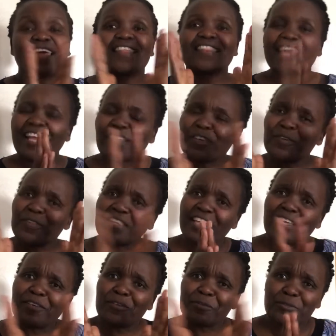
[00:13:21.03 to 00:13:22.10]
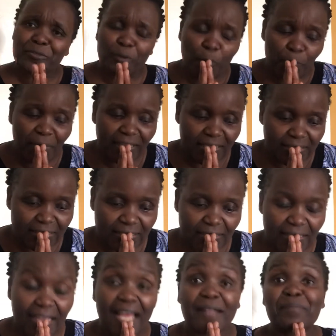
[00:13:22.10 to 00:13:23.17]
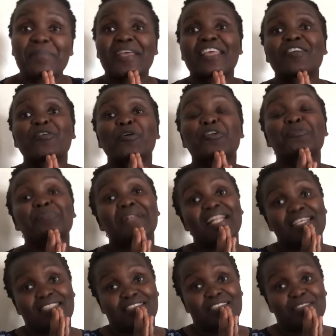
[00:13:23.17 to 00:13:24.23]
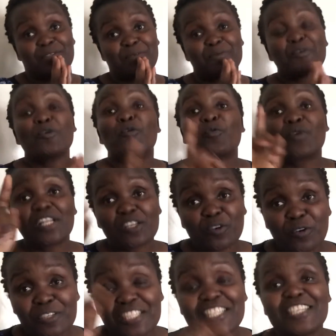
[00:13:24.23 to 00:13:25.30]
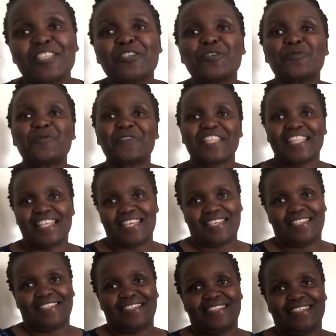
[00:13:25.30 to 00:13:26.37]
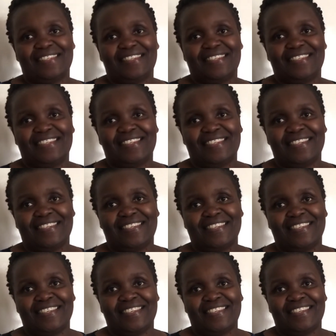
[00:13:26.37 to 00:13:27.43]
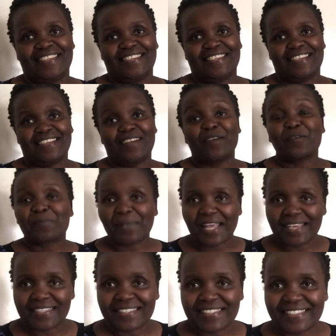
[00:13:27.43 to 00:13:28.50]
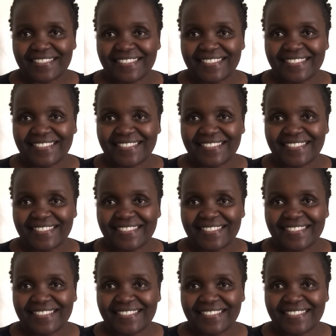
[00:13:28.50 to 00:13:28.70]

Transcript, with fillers: Thank you, thank you so much, and may God bless you. We'll continue with this. God bless.